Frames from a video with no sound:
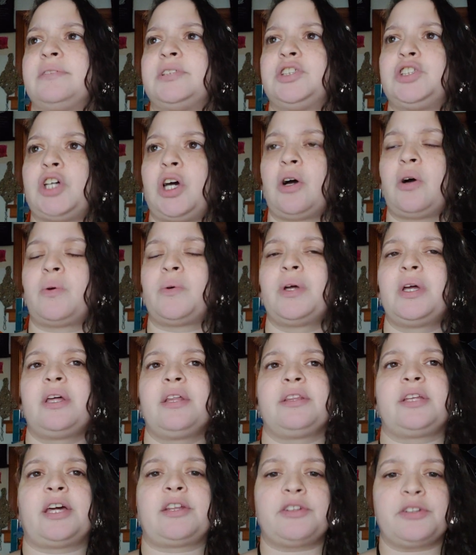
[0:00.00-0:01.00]
So
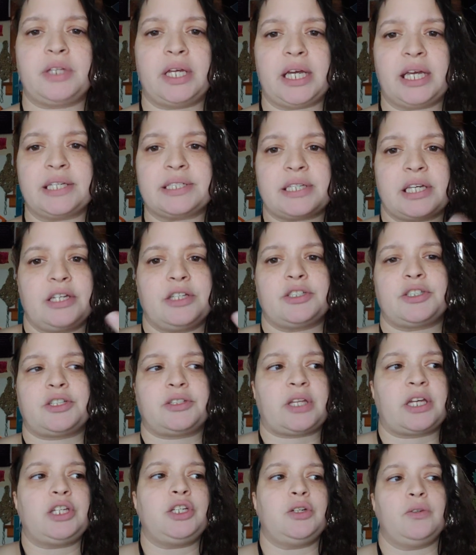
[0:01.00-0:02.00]
the other thing is
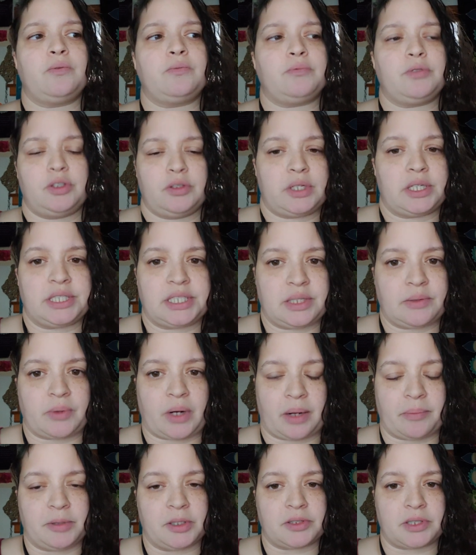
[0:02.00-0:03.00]
so that you can see what
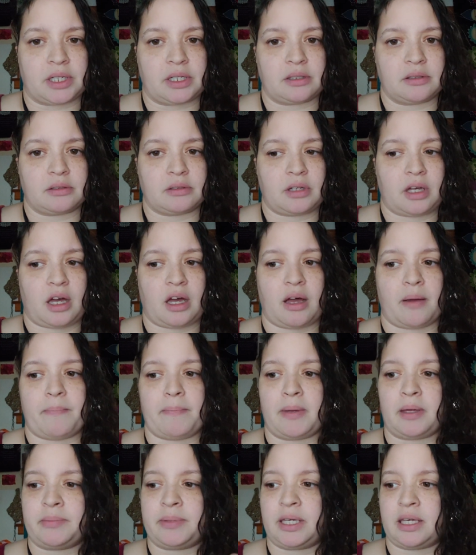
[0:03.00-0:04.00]
I'm using.
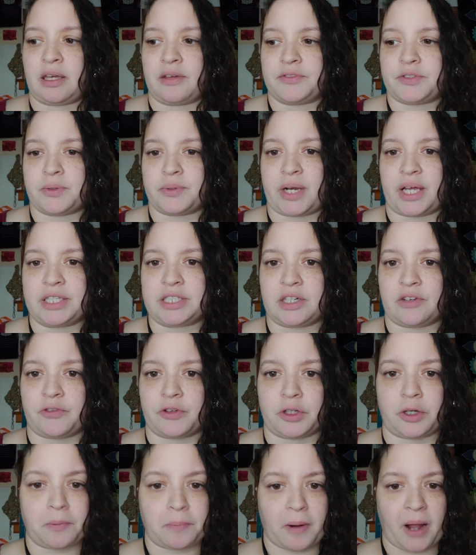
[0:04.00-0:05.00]
Maybe it gives you an idea
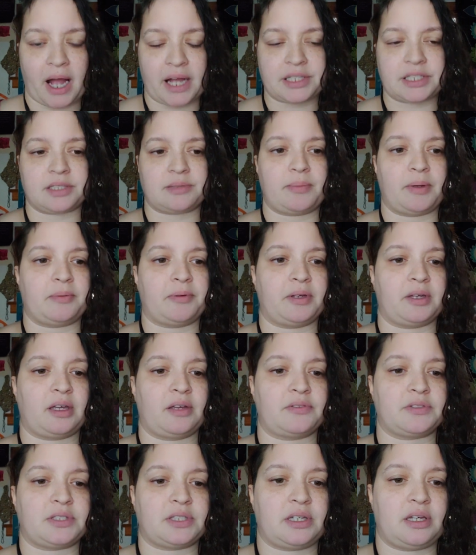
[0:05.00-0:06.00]
for your practice. Maybe it
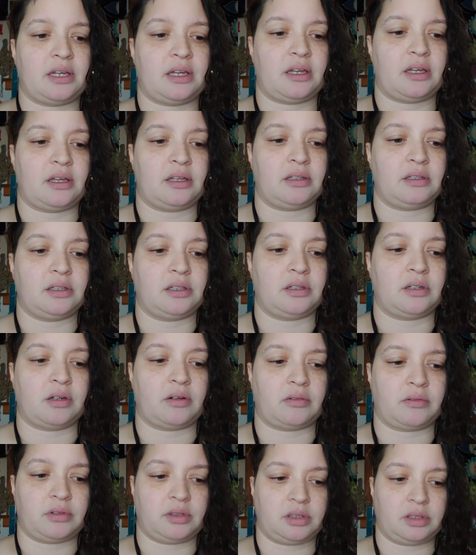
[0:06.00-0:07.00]
gives,
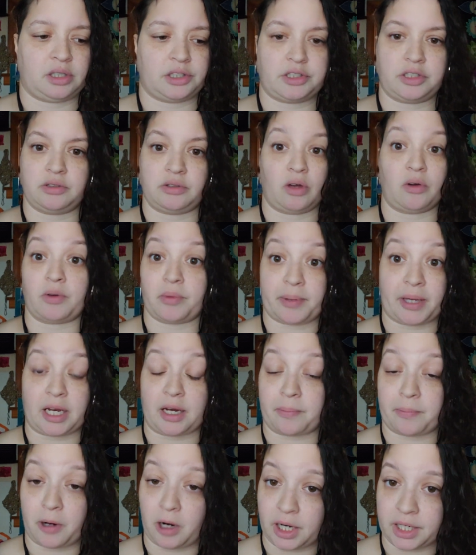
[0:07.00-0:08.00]
lets you know about
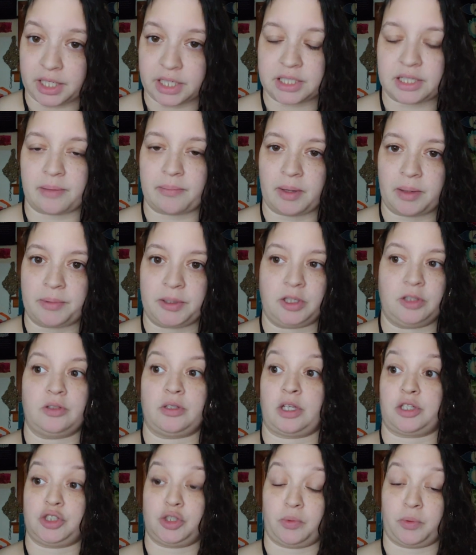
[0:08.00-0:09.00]
a product
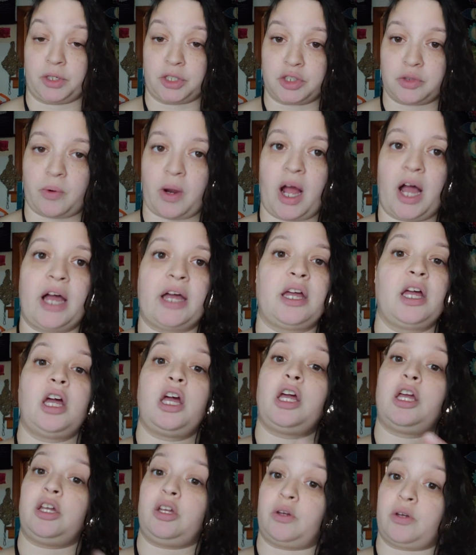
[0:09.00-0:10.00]
that you want to try.
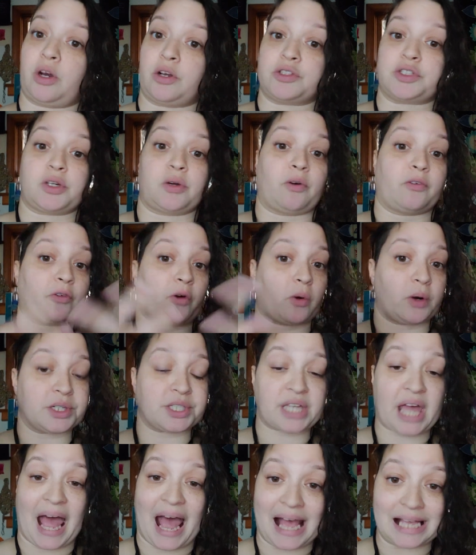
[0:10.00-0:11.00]
You can also, of
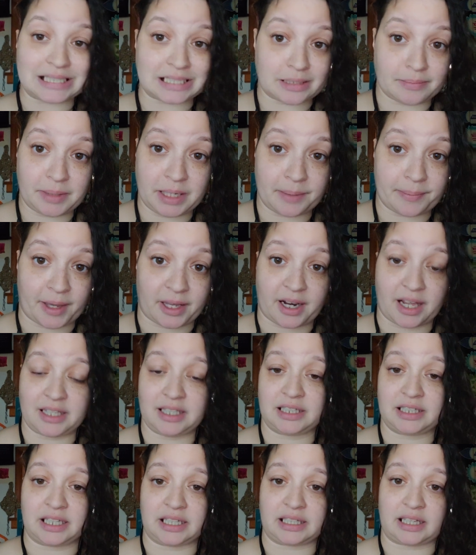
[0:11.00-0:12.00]
course, ask me about
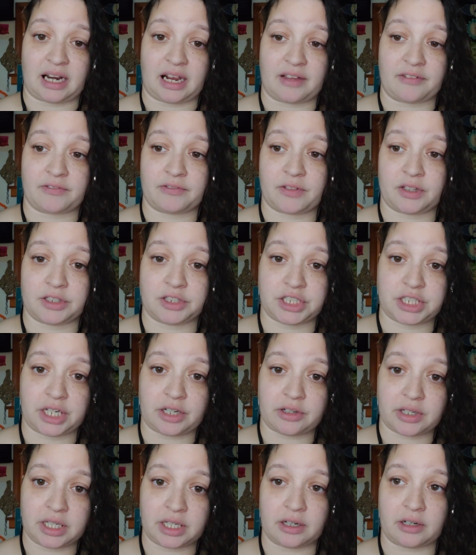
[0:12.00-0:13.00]
anything that I
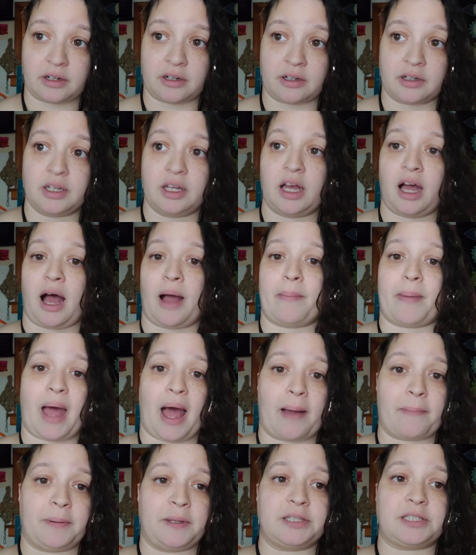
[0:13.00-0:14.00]
share here. I'm
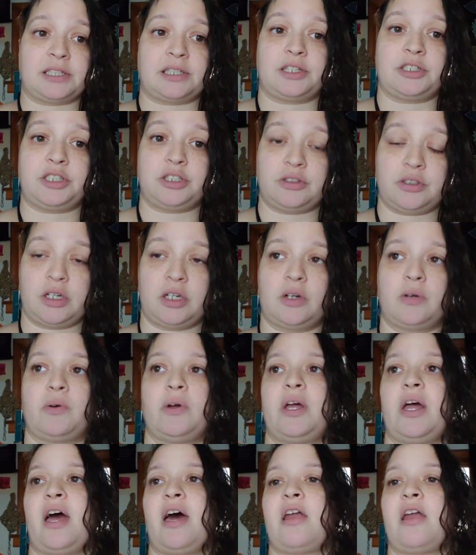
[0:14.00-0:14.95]
happy to let you know.